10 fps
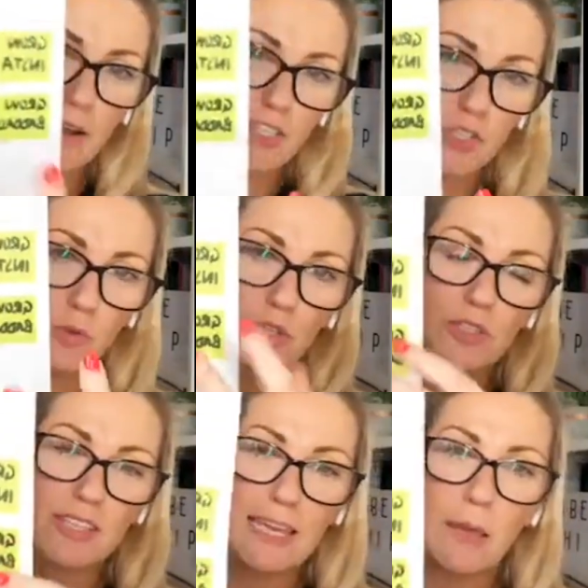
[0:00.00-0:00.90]
but I just want
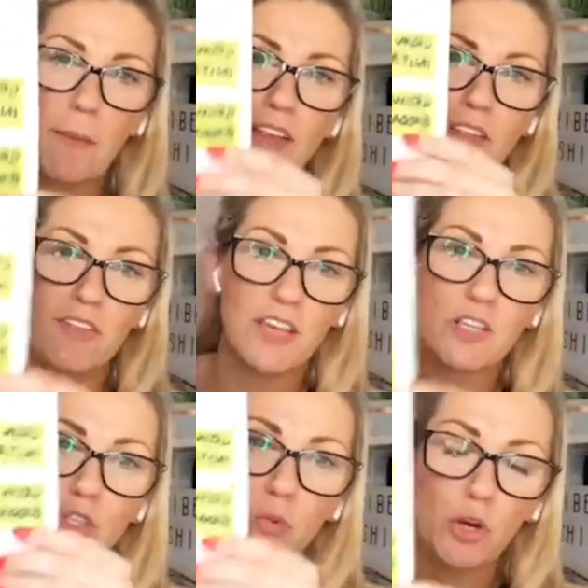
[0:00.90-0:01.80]
you to think about the
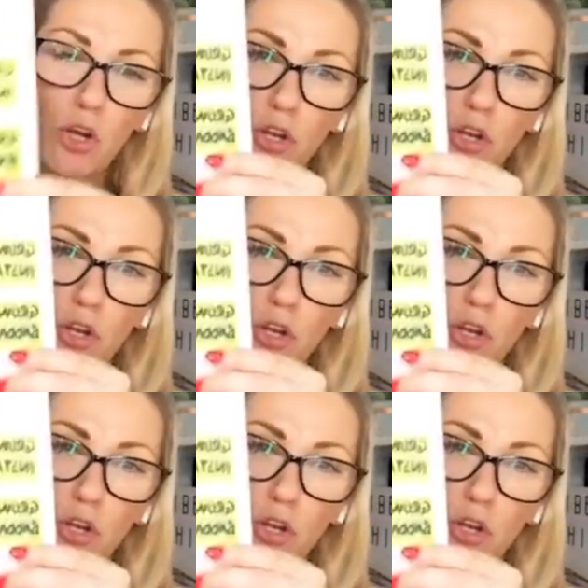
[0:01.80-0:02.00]
things you want to